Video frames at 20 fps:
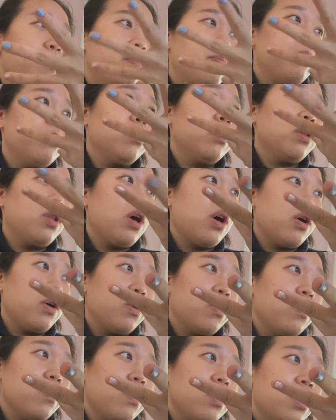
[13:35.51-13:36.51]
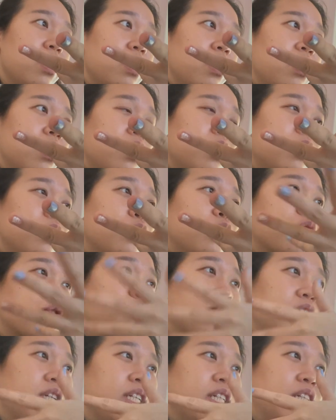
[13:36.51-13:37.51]
blow,
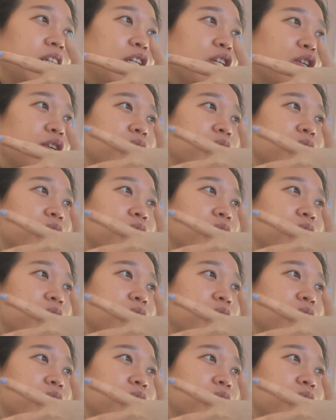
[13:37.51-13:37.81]
screen cleaner,